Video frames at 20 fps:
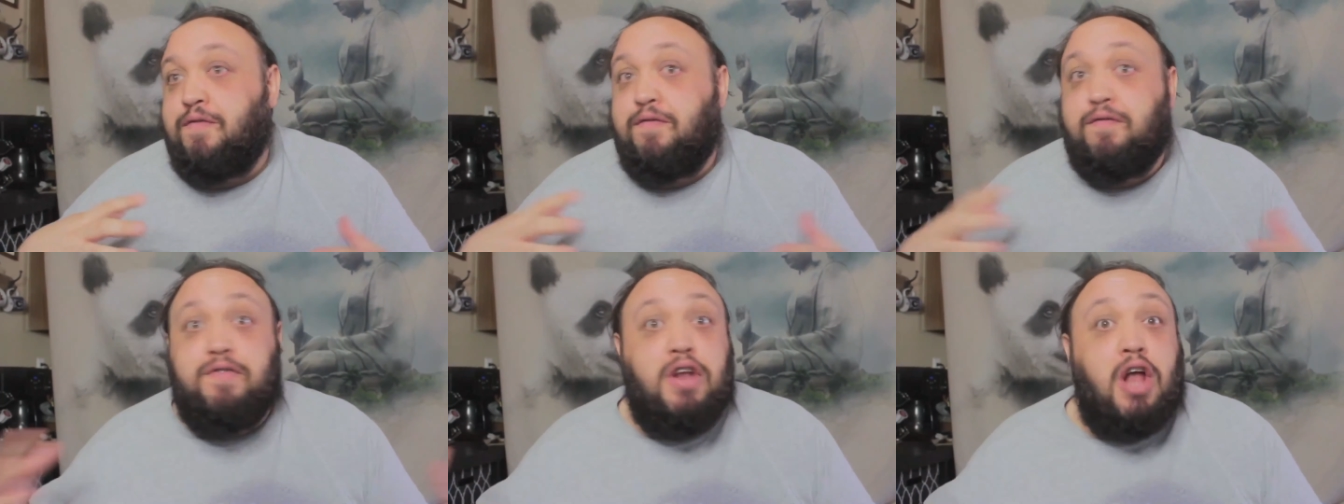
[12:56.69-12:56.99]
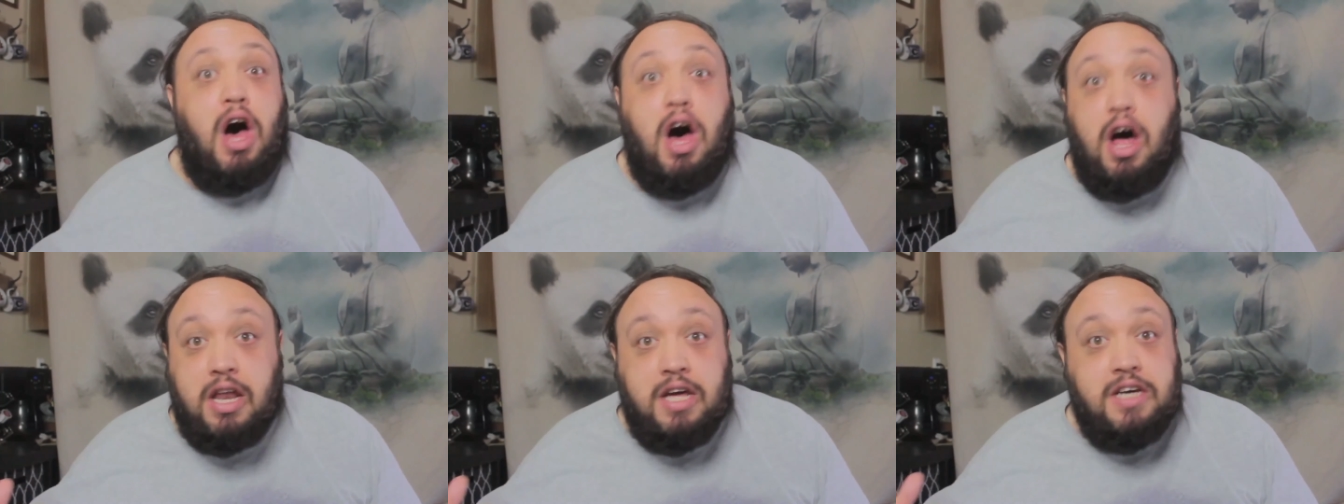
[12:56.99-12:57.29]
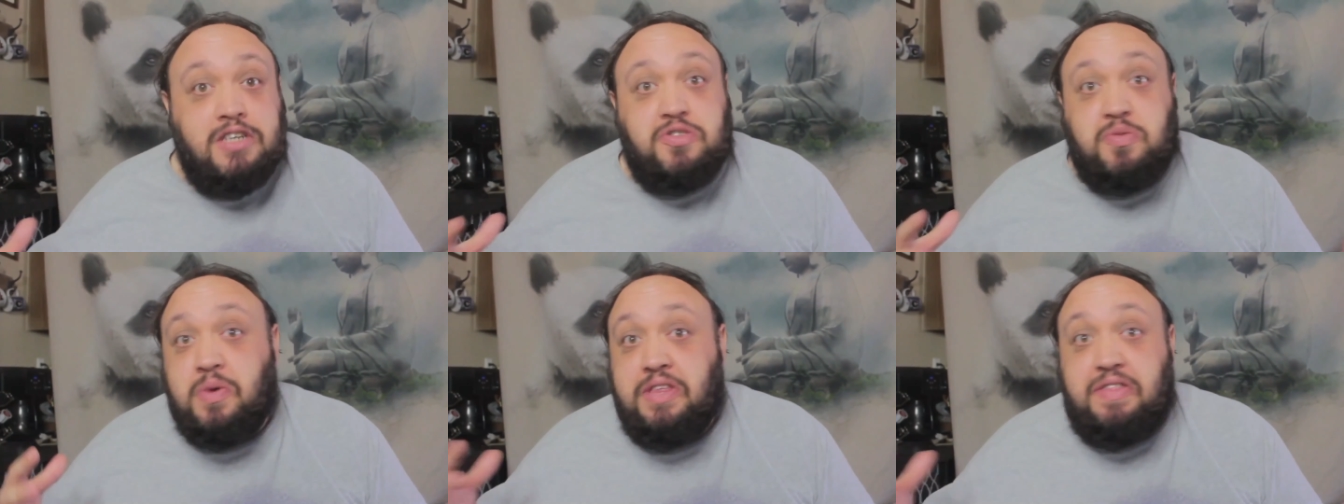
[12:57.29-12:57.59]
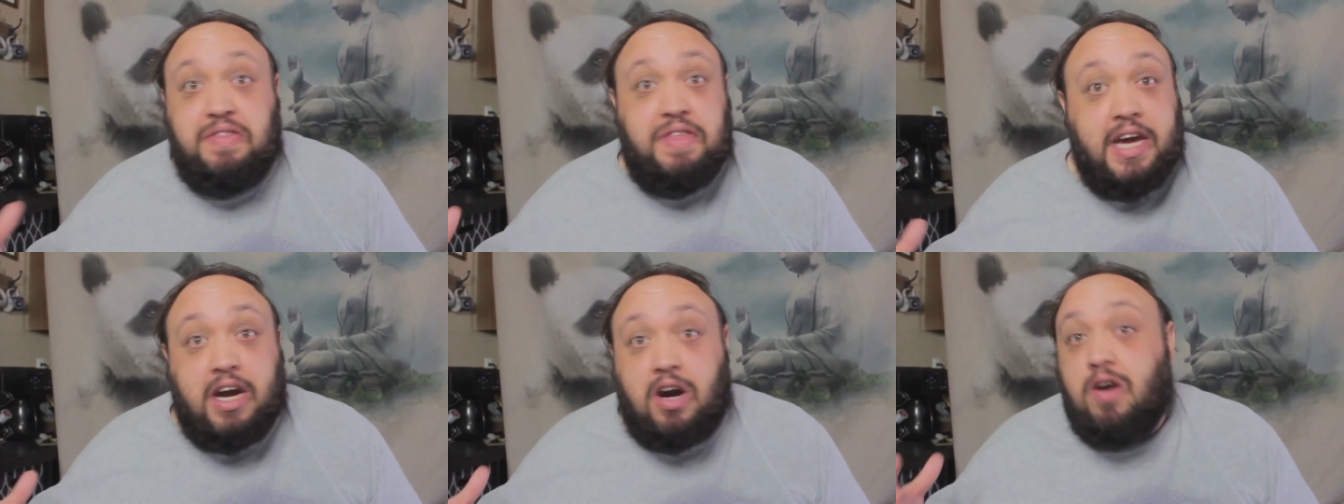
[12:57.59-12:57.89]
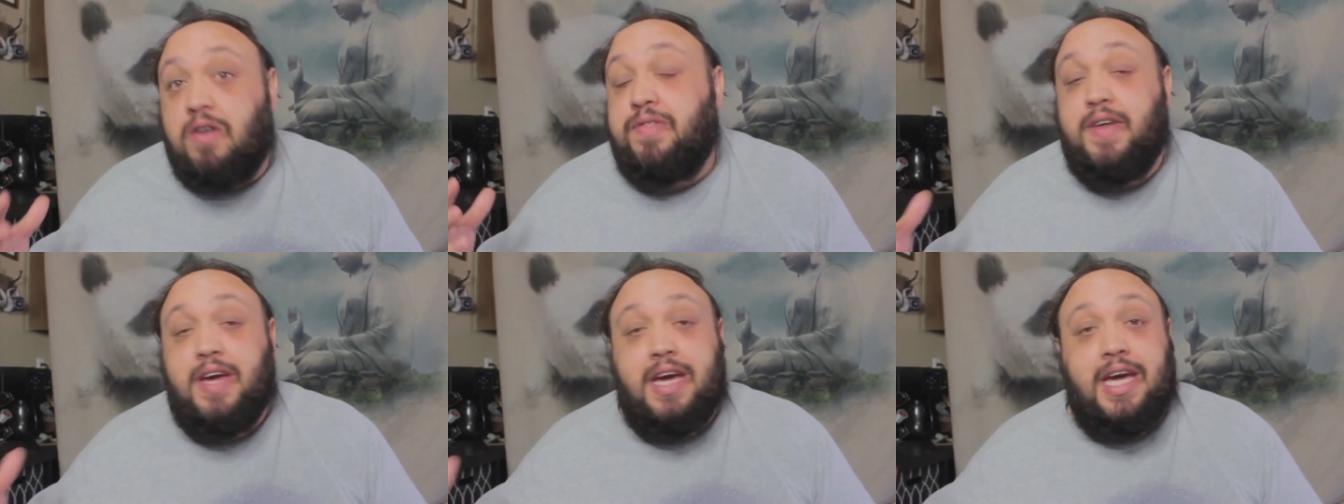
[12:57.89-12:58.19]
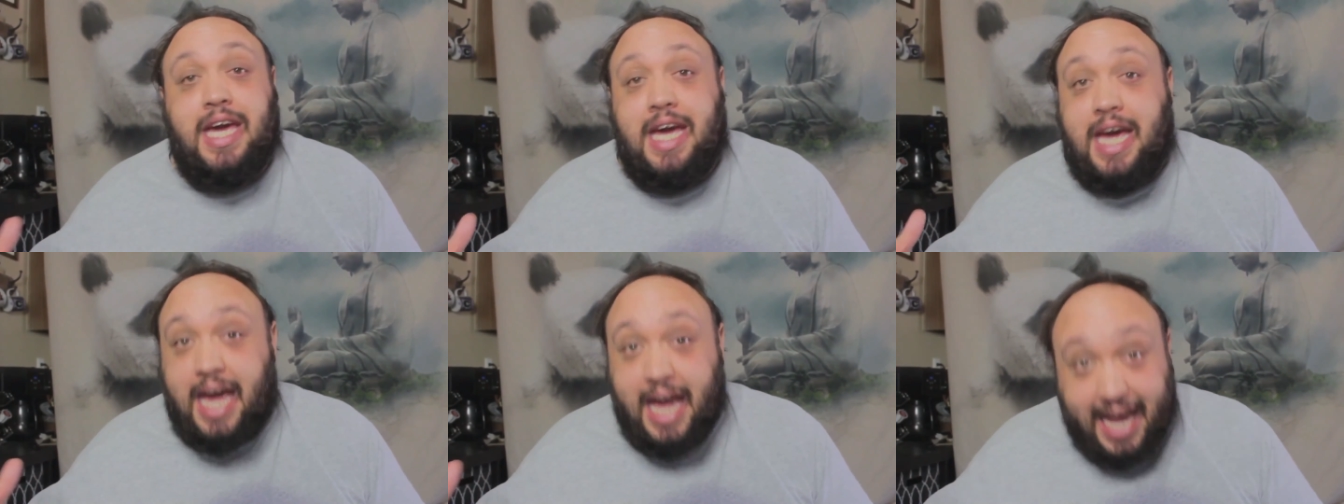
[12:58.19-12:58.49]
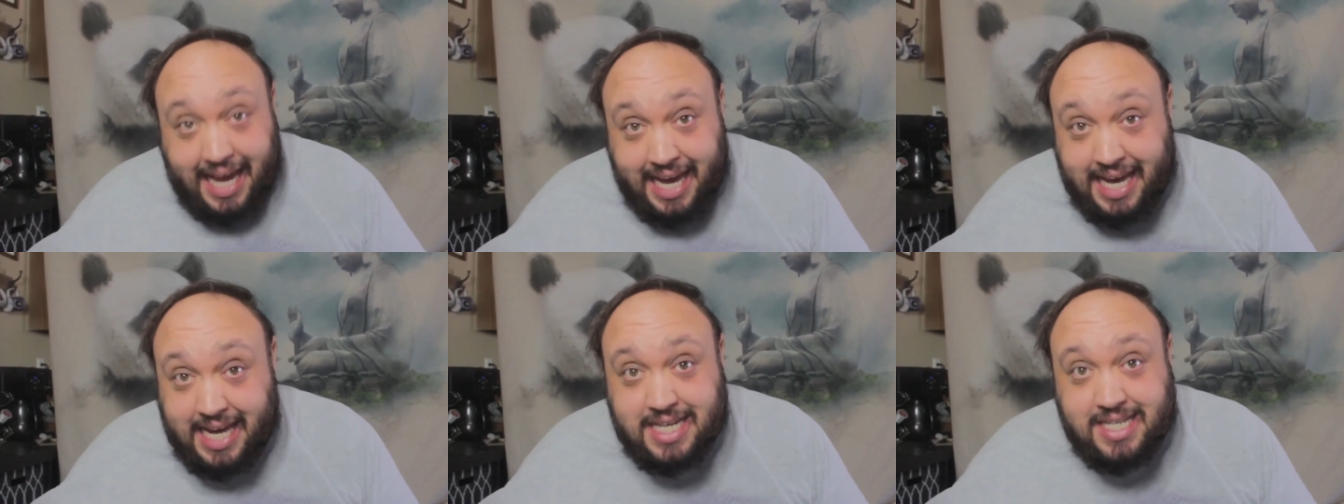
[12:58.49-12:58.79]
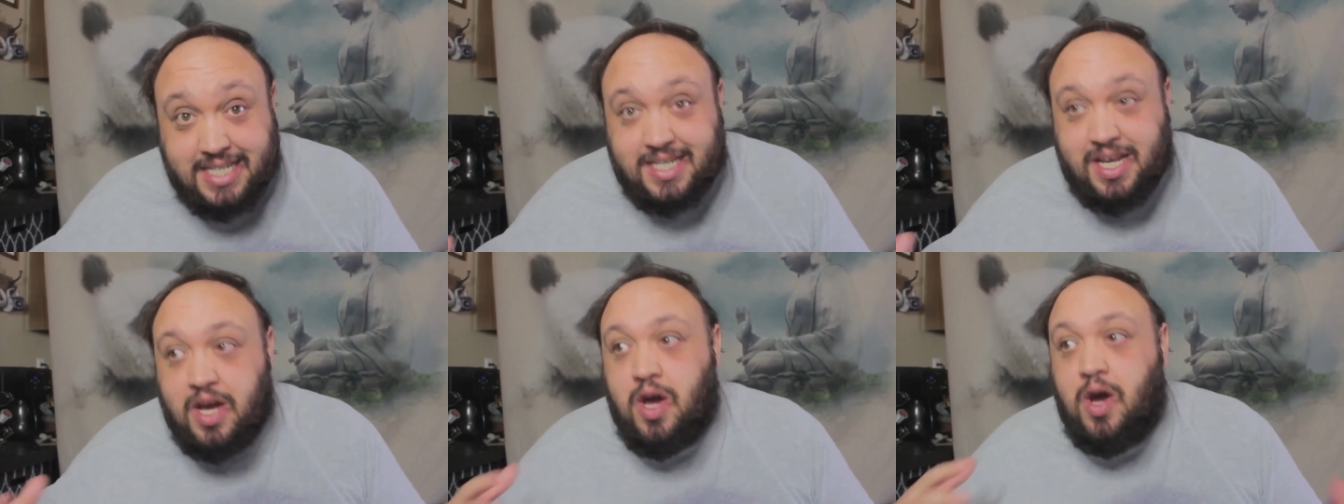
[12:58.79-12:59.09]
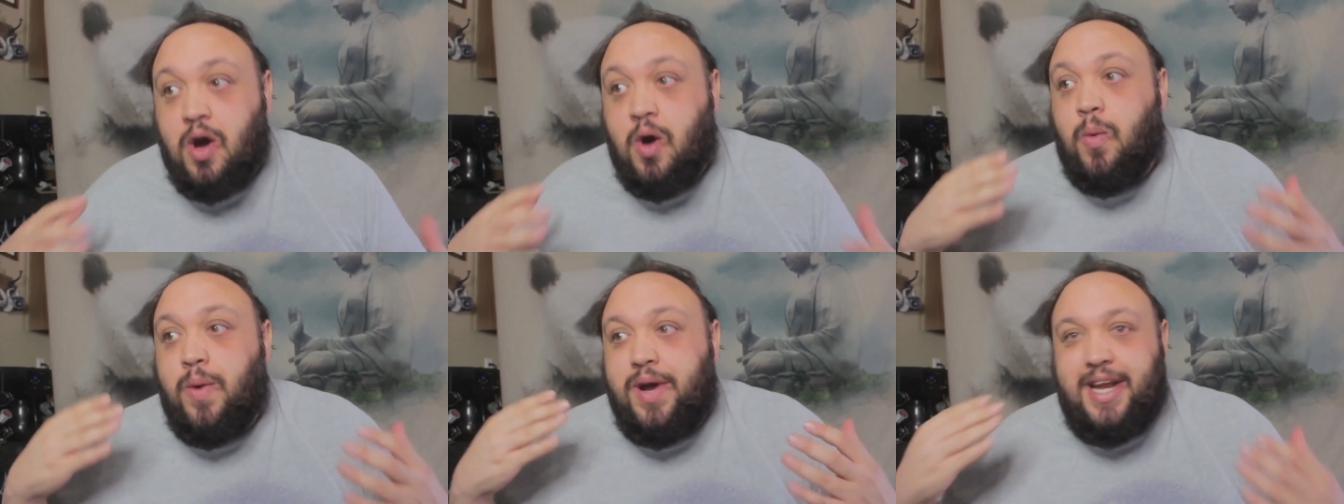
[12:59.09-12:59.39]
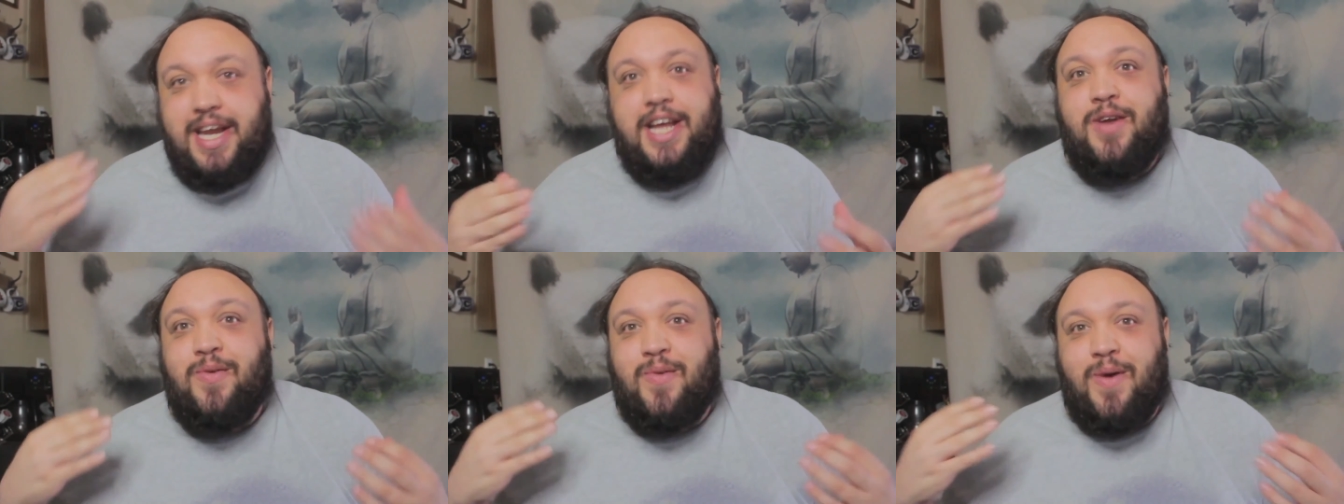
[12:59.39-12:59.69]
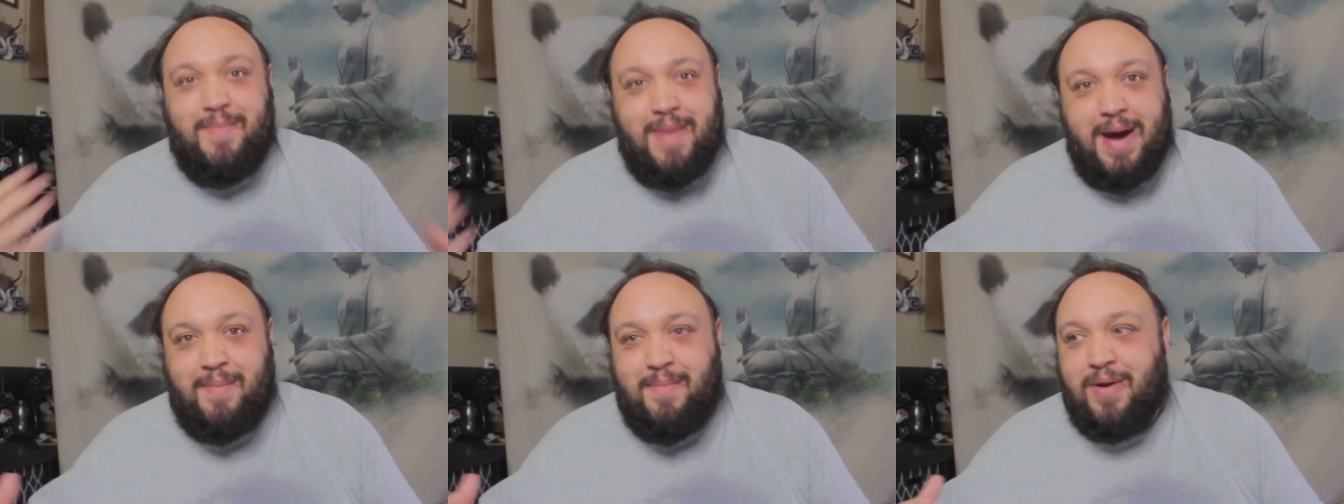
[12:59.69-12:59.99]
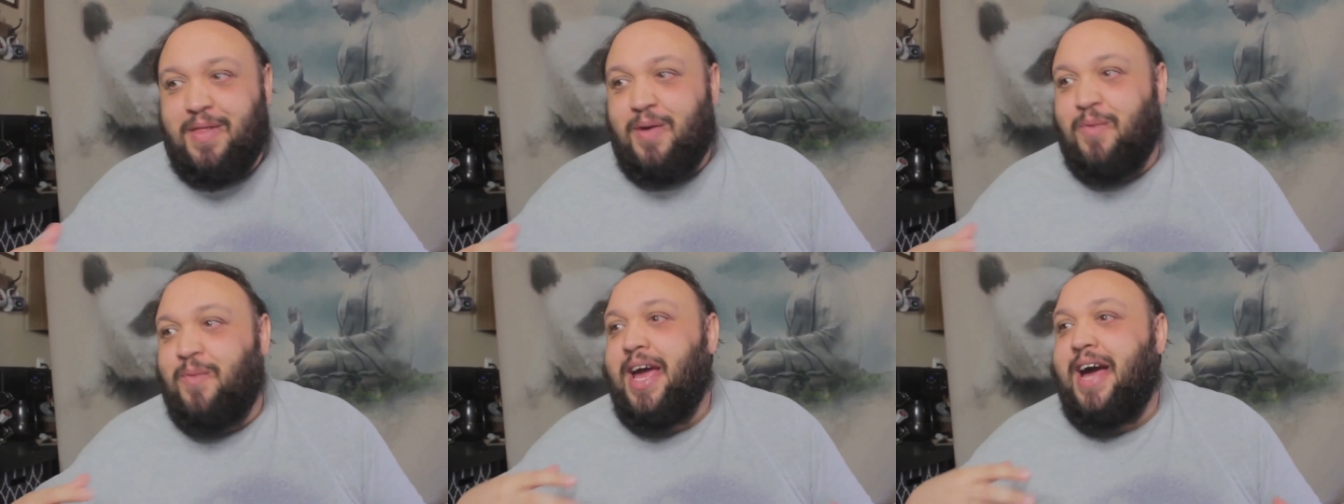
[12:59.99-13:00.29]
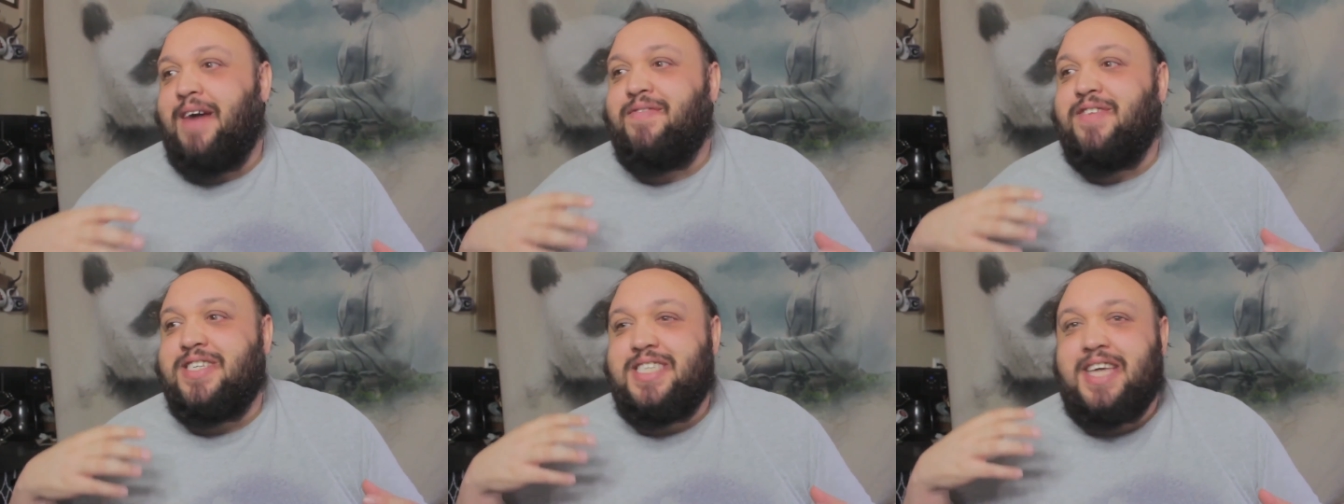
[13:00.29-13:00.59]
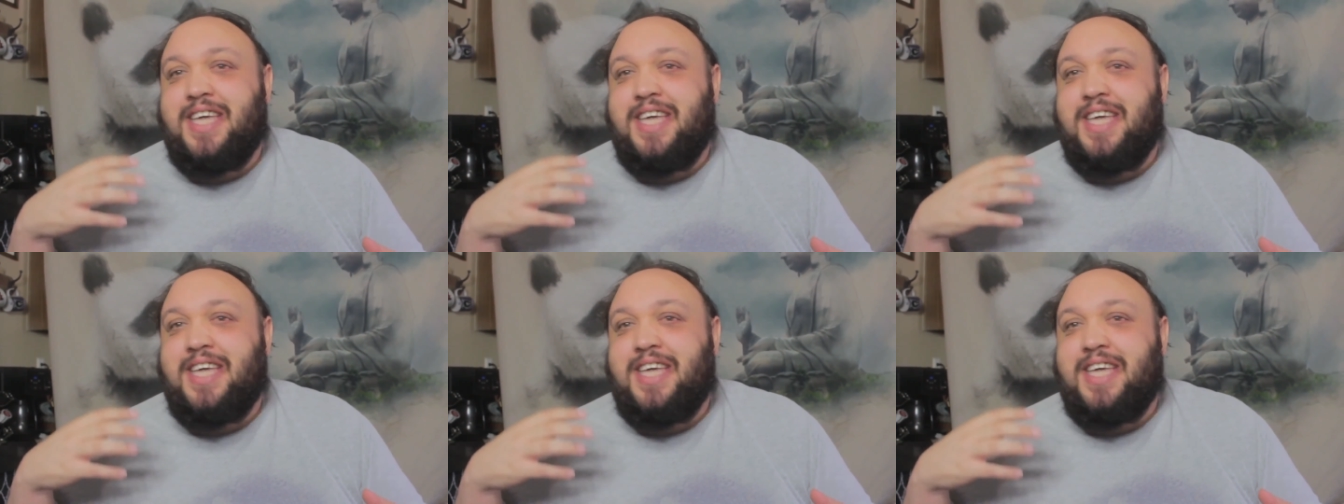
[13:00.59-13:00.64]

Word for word: or flawless we think our thinking is, we need to remember that we